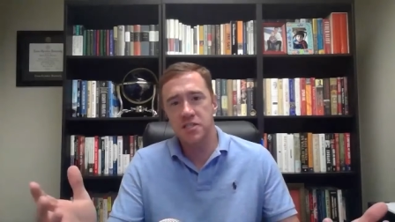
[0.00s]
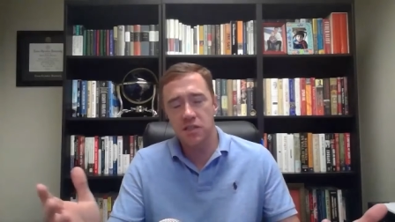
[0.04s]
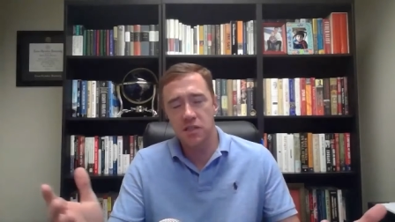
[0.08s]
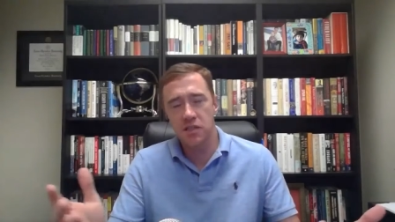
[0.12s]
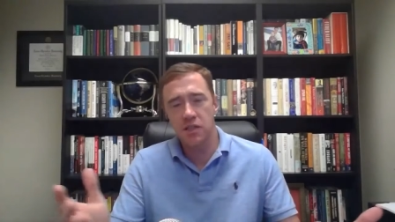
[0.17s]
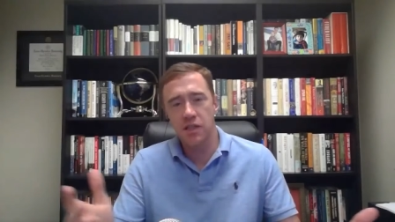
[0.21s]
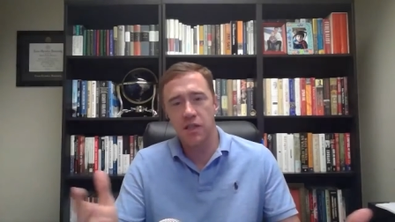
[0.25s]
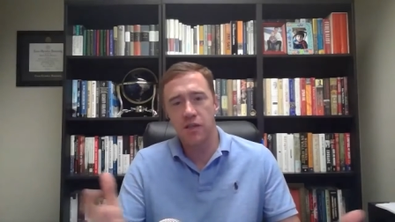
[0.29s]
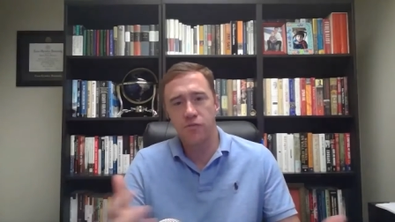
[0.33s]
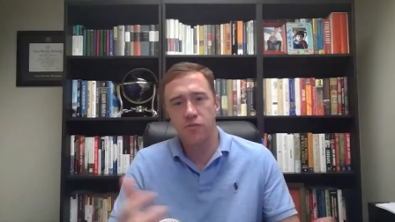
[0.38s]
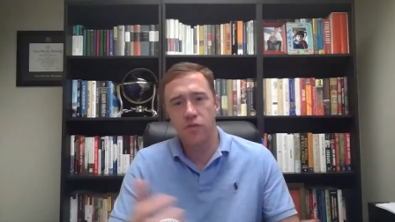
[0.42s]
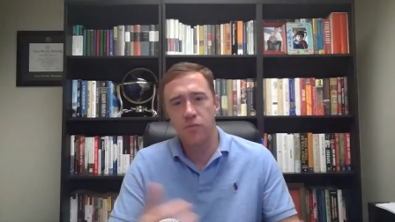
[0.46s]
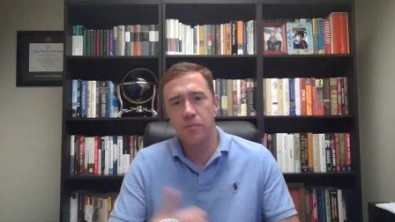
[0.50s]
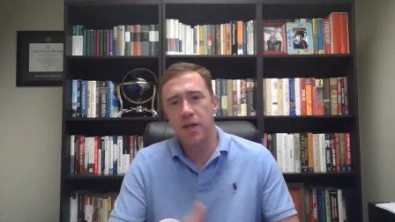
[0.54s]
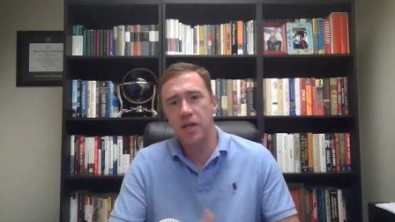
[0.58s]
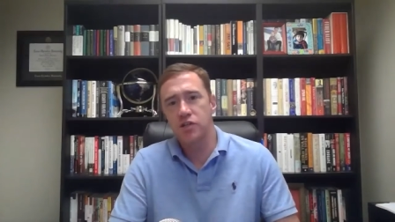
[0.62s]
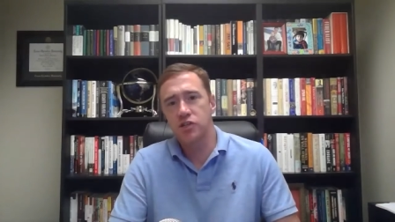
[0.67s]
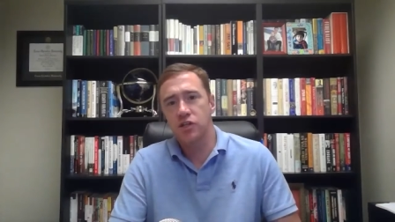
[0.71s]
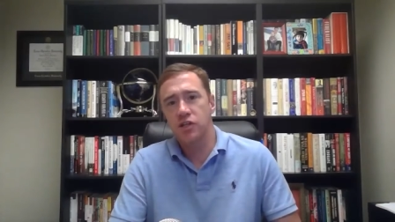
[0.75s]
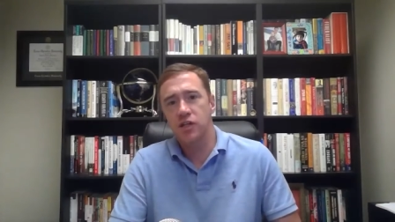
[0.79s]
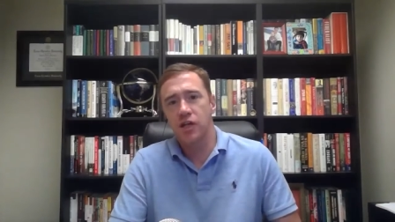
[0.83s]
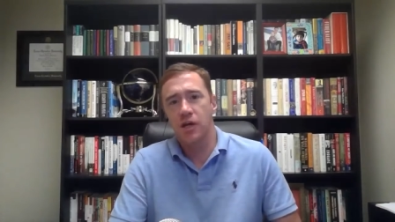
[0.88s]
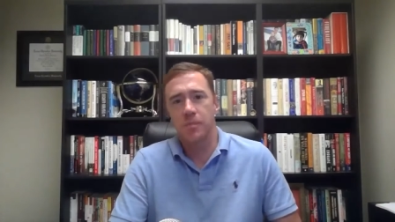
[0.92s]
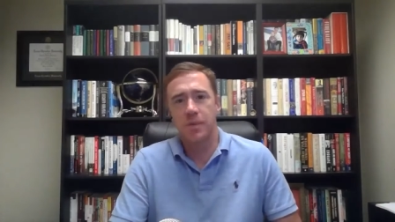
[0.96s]
the
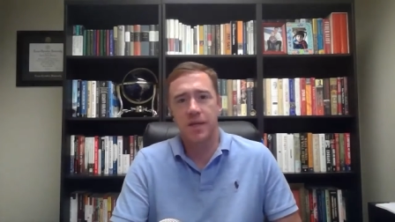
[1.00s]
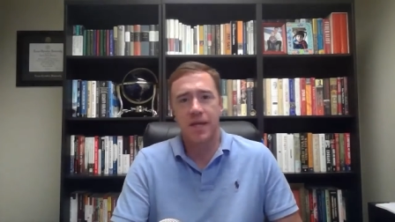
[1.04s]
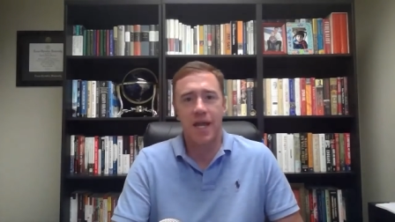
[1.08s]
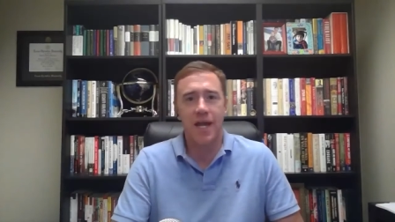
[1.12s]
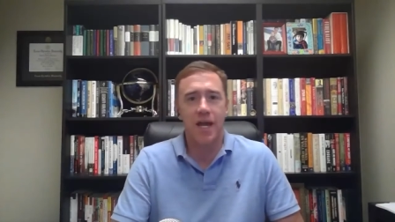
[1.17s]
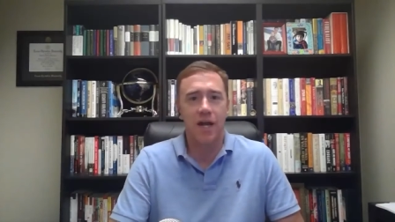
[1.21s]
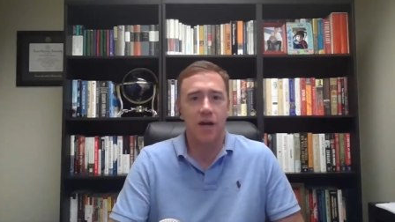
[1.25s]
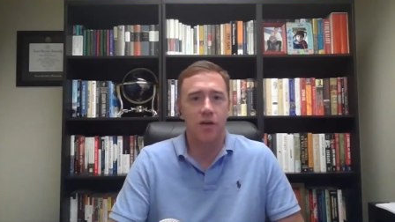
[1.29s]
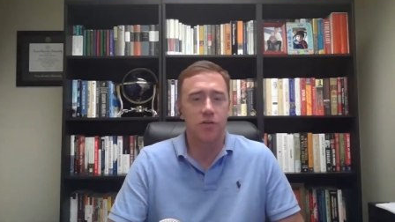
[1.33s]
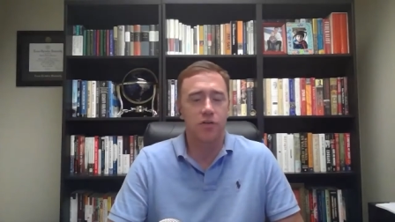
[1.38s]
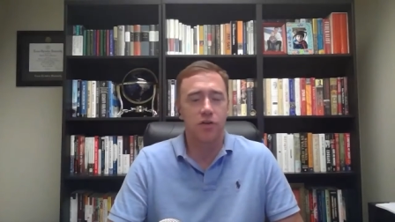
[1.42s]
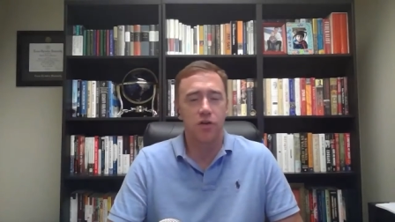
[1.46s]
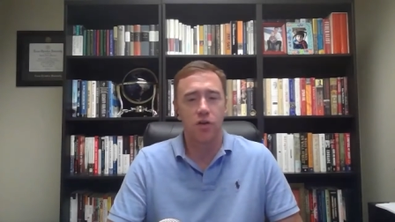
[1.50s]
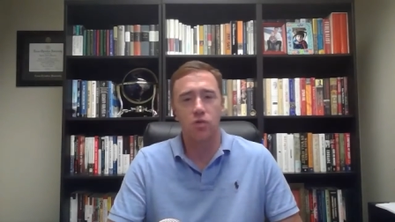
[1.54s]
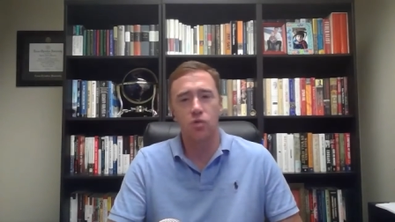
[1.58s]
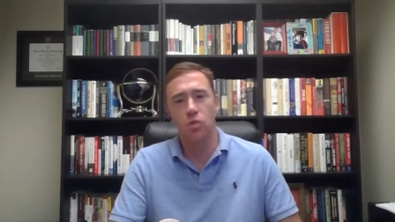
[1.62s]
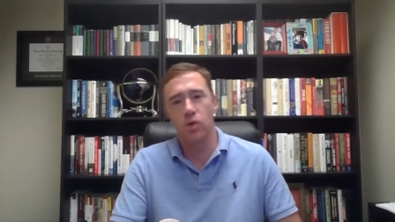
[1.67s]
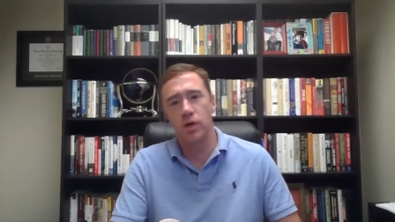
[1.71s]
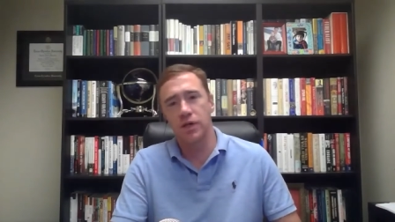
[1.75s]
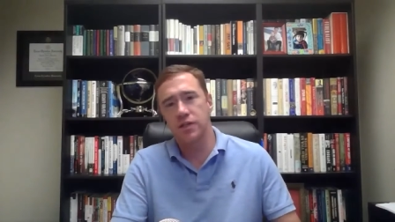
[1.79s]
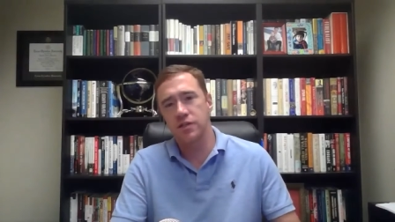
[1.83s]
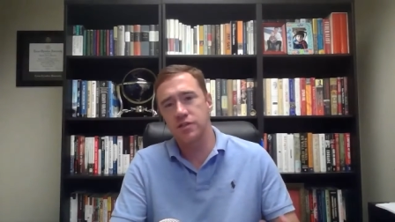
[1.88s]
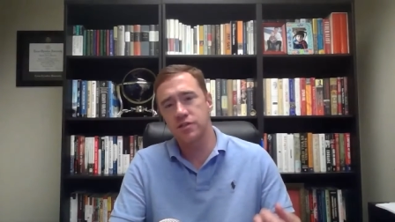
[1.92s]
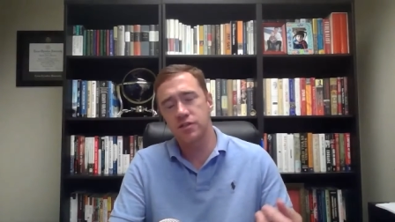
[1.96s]
information coming out. You know,
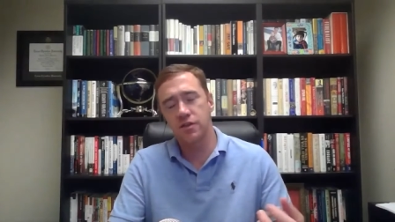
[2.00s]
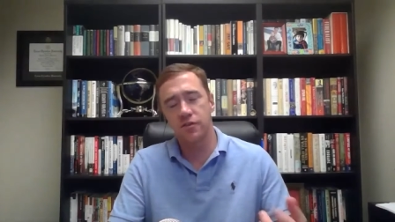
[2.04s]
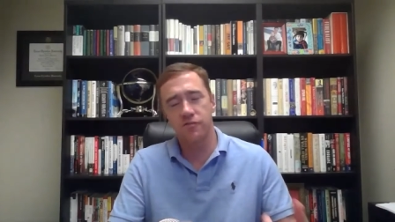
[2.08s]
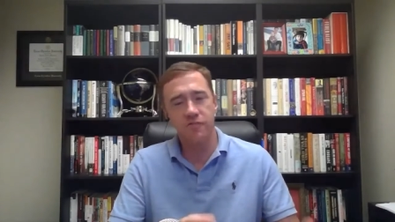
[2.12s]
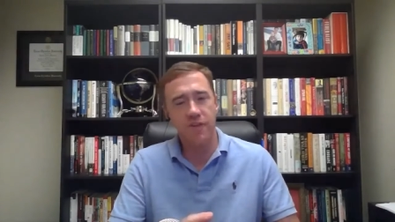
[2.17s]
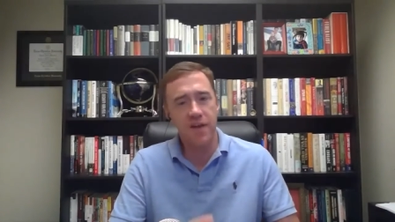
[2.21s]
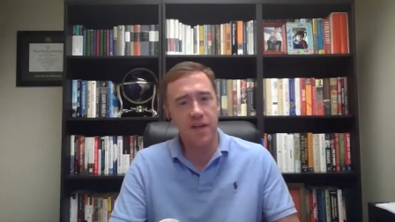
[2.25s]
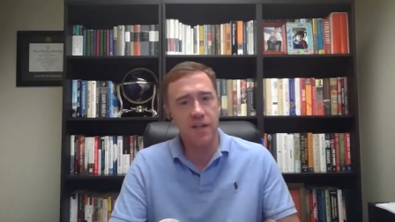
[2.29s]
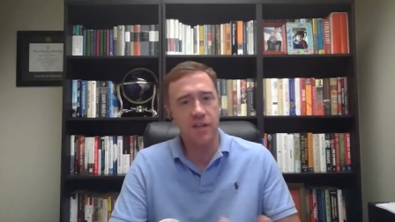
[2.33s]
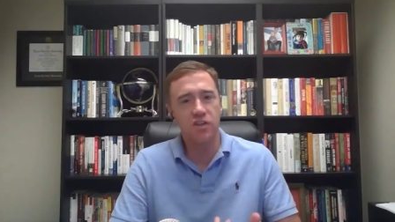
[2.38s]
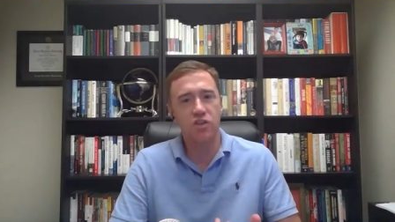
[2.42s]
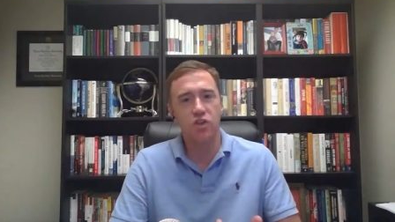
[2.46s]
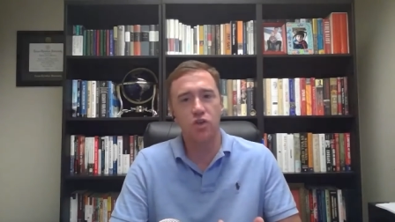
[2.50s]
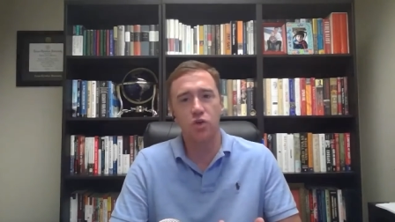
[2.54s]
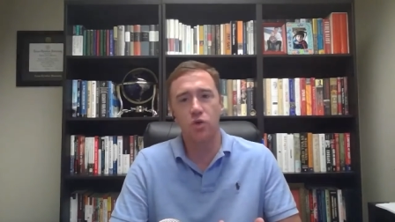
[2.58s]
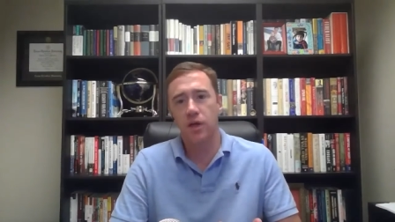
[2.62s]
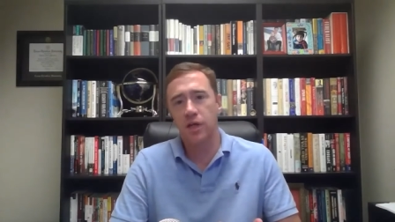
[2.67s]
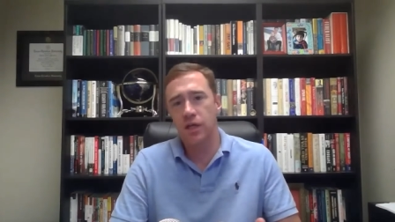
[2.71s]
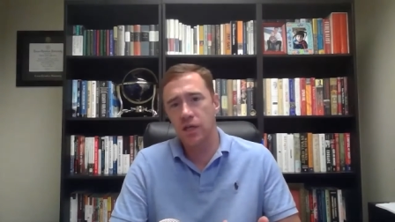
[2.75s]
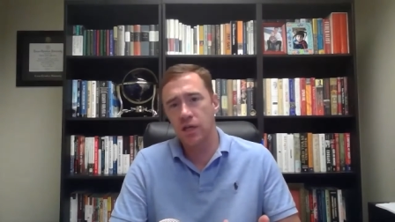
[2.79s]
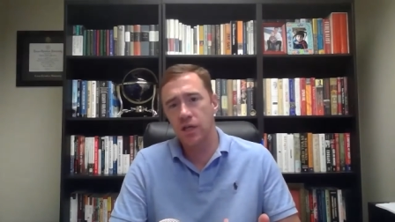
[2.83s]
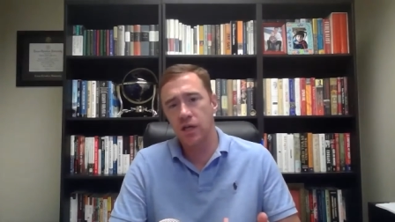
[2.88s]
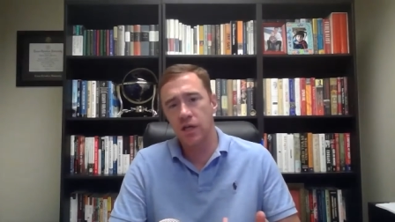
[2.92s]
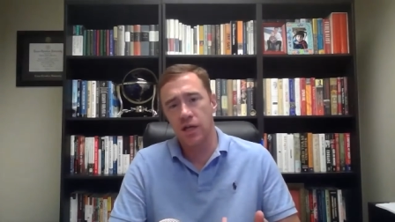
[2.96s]
what is the Fed doing?